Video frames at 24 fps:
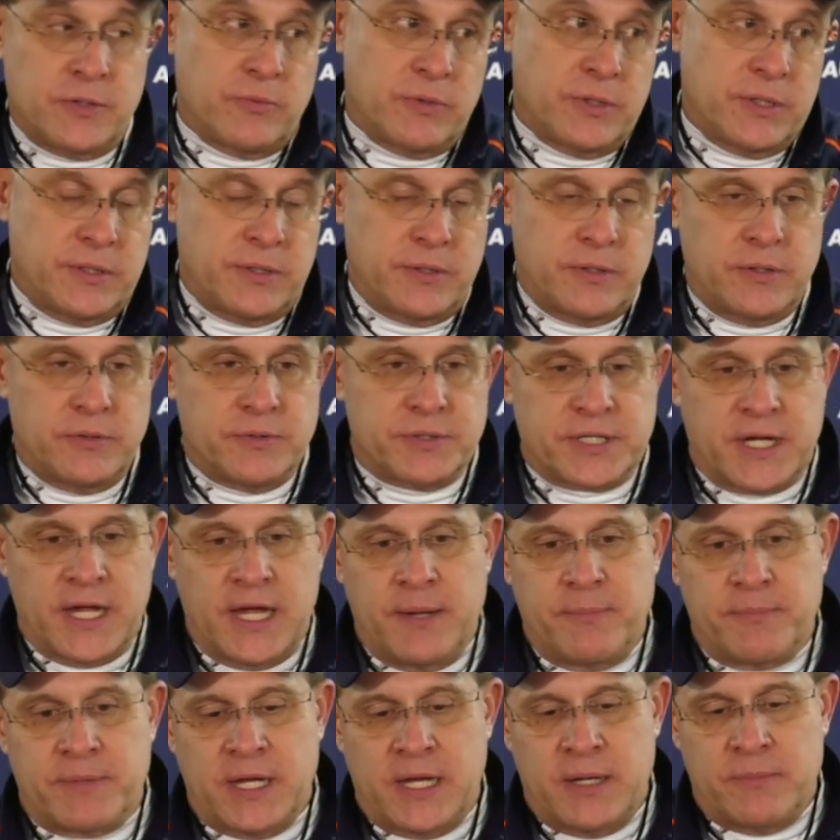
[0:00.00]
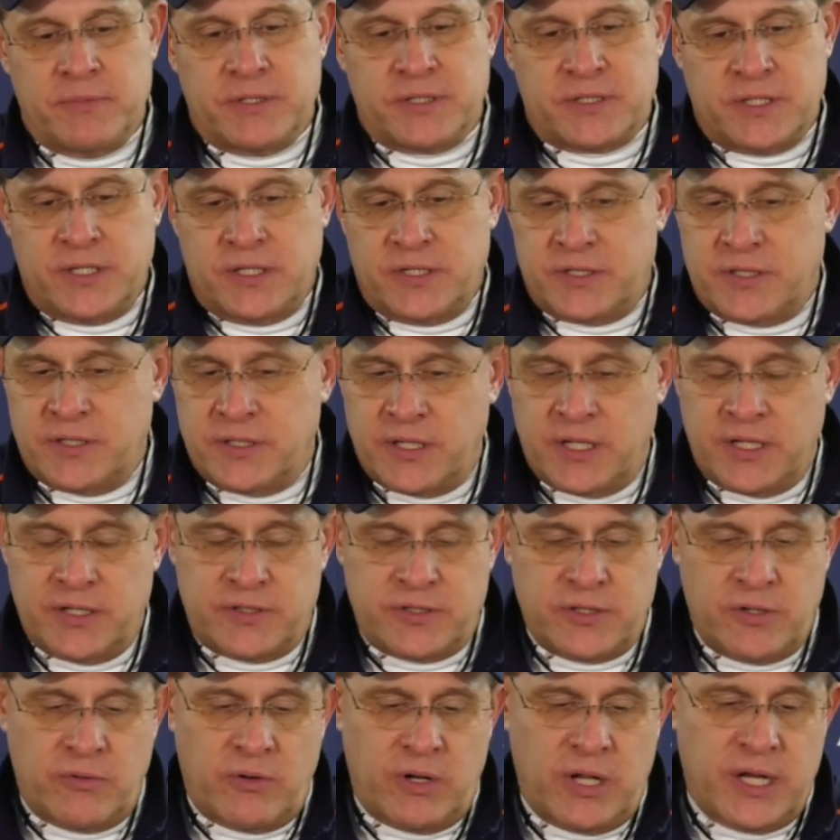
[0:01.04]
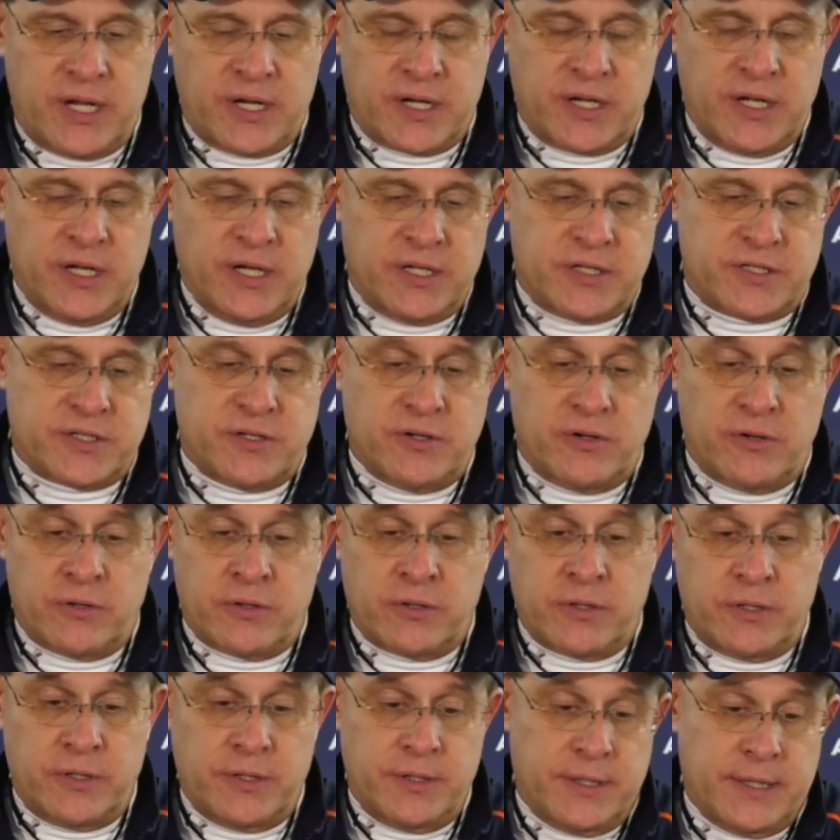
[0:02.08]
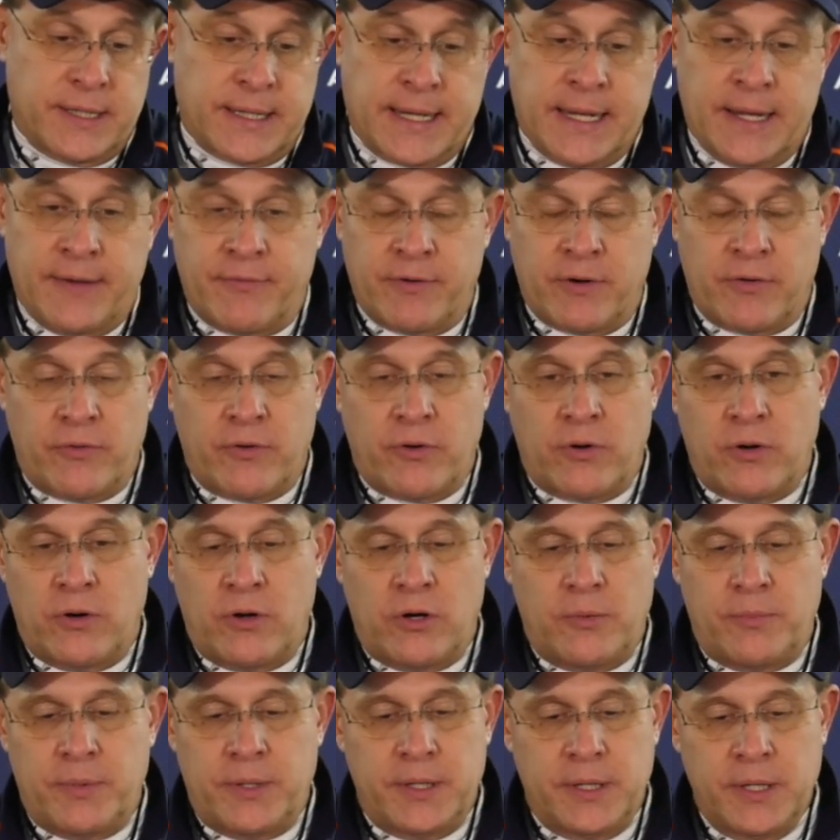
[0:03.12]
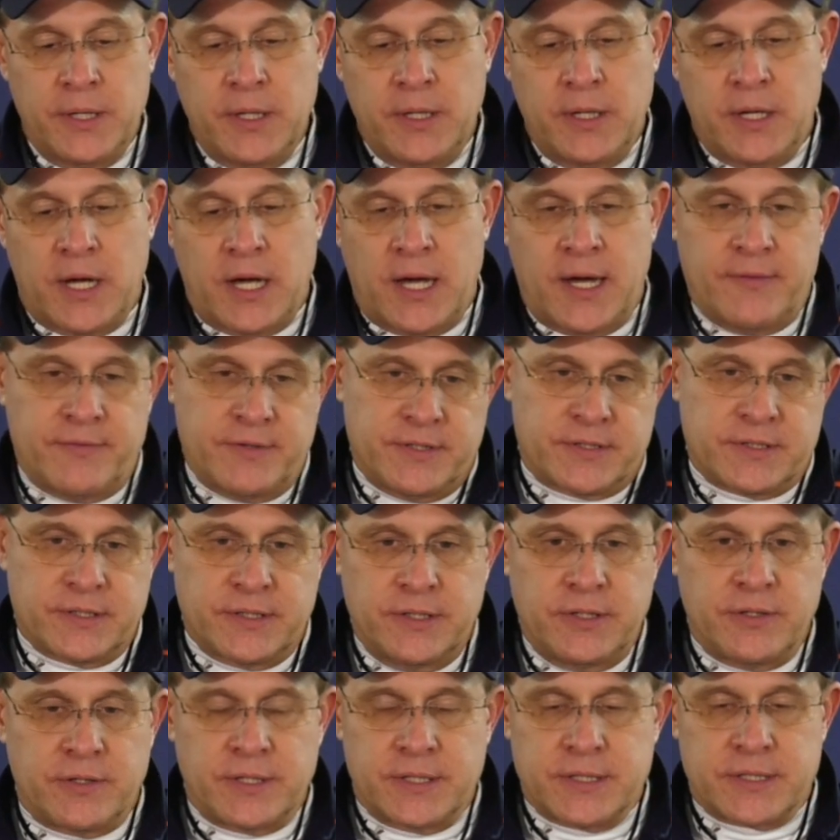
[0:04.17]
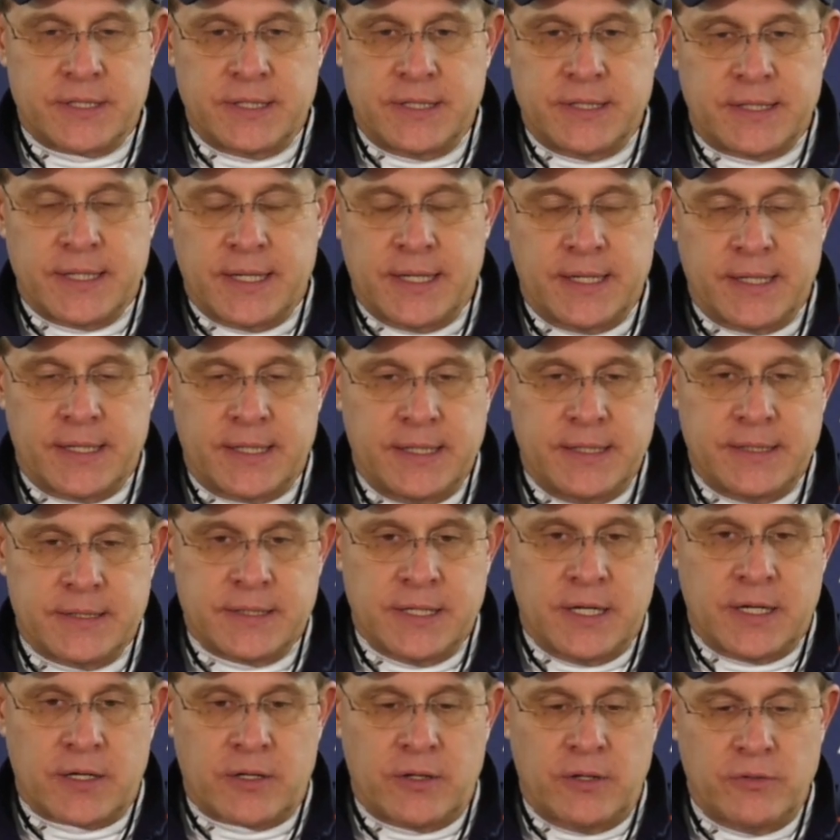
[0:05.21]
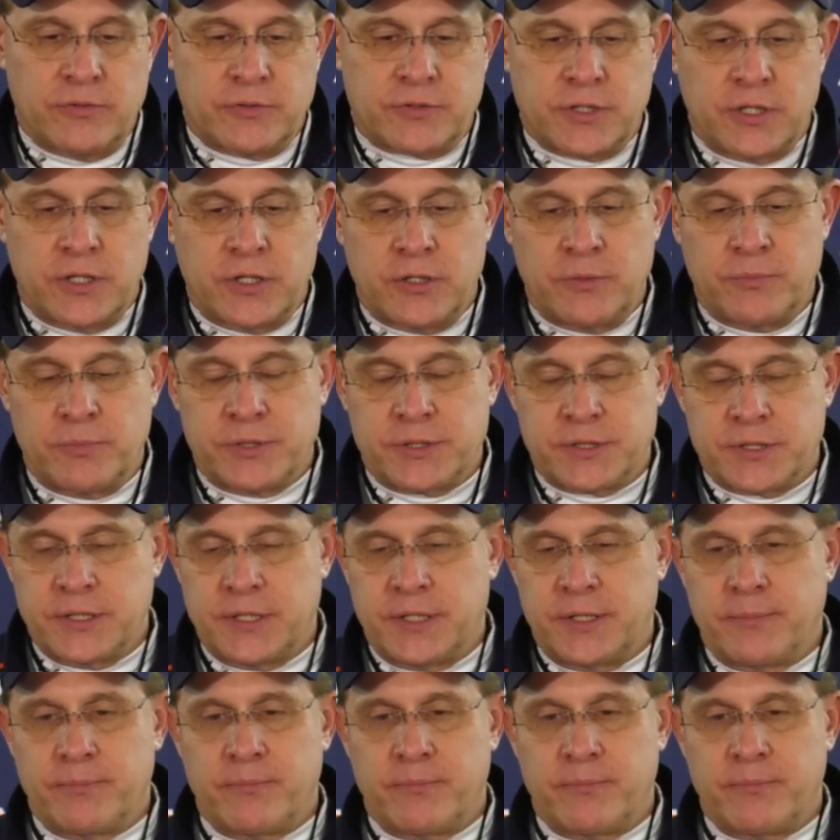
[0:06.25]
It was a game-time decision. They showed a lot of guts and heart, and they gave it their all. But obviously you can see Tank, he's not close to 100%.